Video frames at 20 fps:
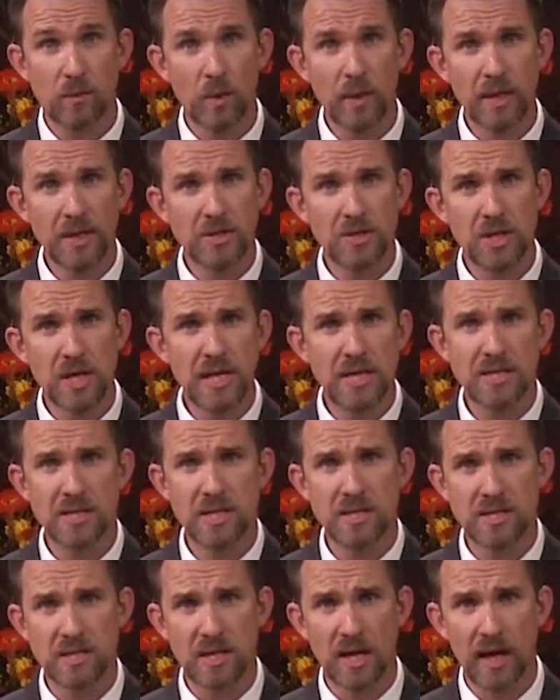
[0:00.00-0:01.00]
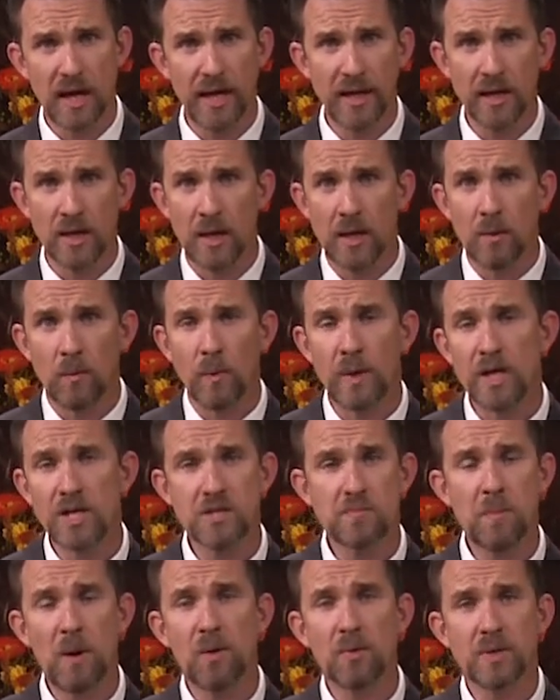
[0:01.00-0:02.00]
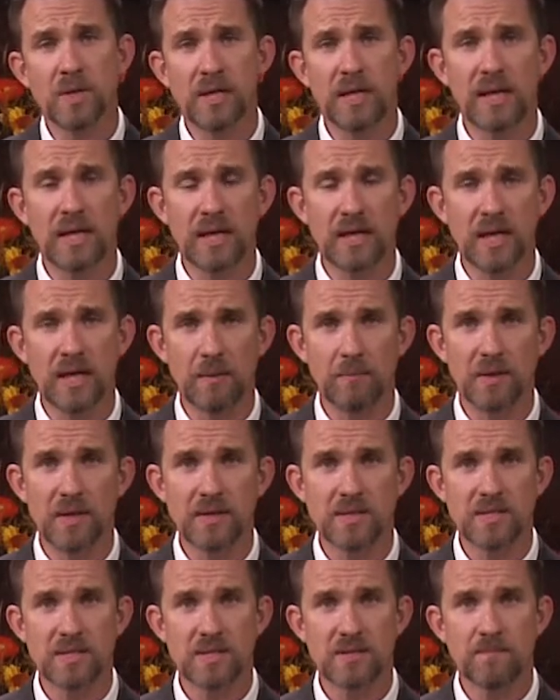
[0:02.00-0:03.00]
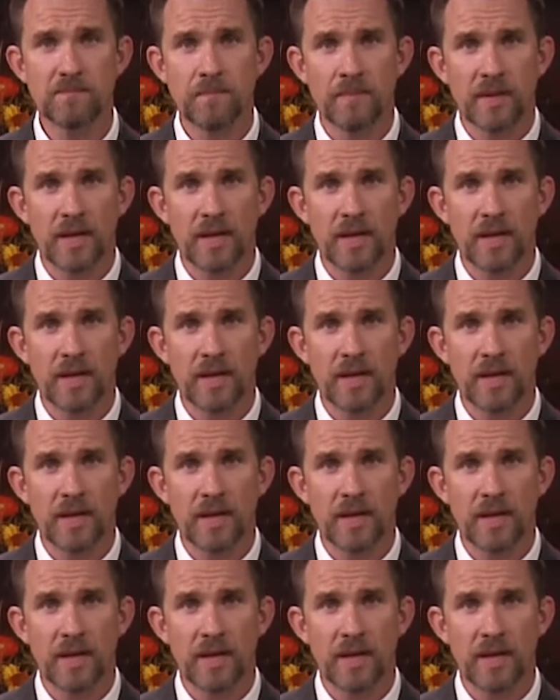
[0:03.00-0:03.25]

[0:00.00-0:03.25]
What did Jesus say when he spoke to Nicodemus?